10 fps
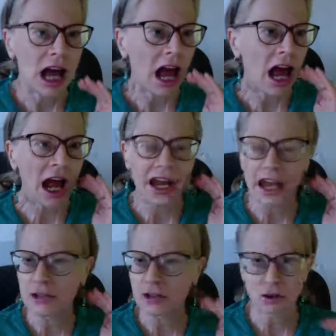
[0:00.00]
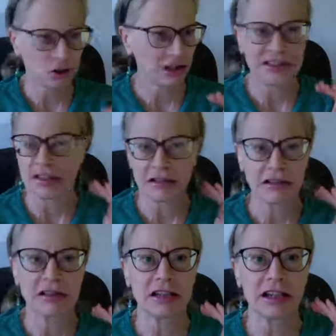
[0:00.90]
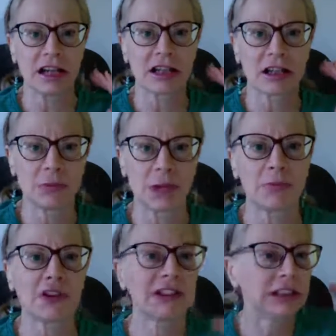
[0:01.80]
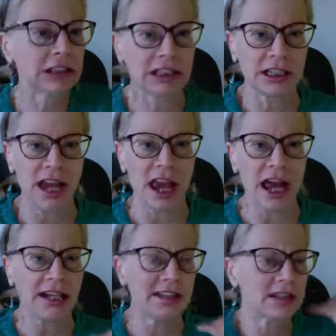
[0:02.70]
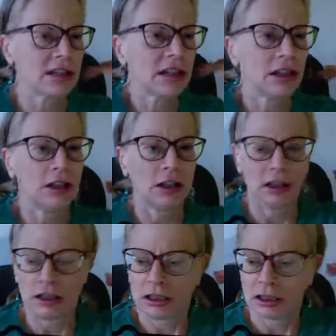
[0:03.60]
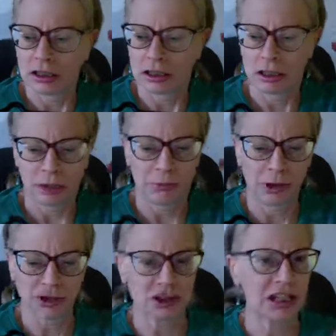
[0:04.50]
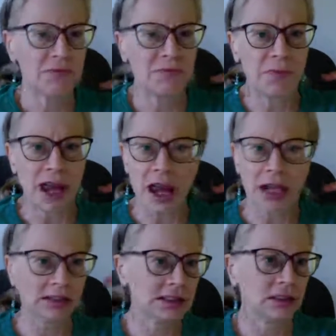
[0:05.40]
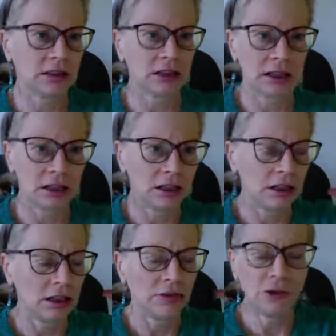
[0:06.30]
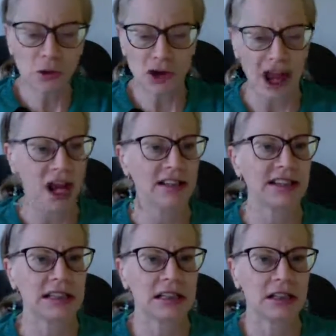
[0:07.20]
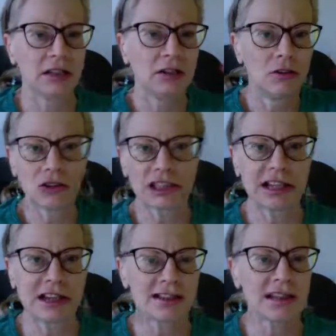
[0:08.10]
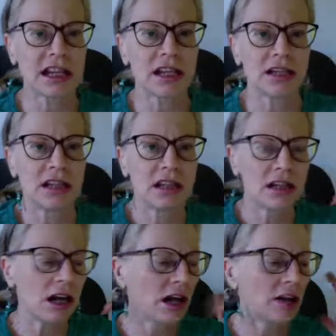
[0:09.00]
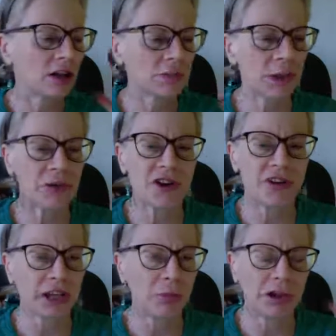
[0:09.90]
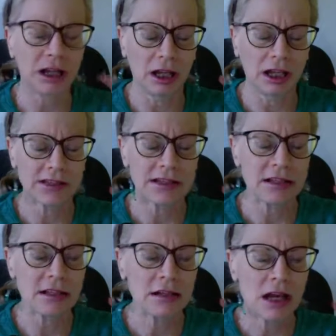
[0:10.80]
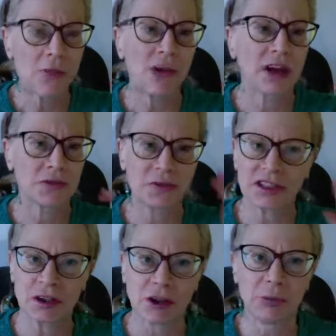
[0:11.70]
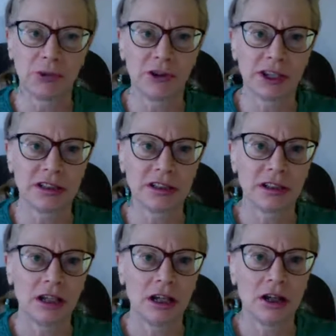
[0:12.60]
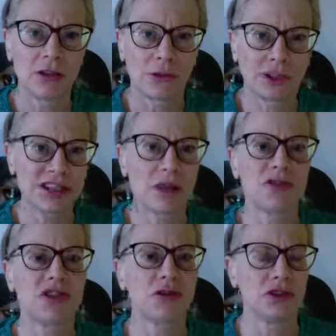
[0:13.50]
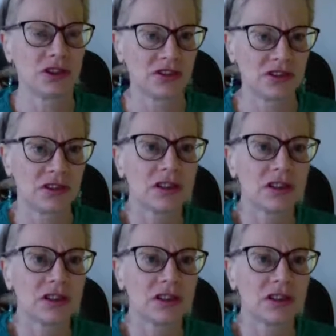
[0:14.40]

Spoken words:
I had no choice. I had to come up with cleaning hacks, budgeting hacks, food hacks, organizing. I had to come up with all that because my husband was unemployed 3 times in 2 years.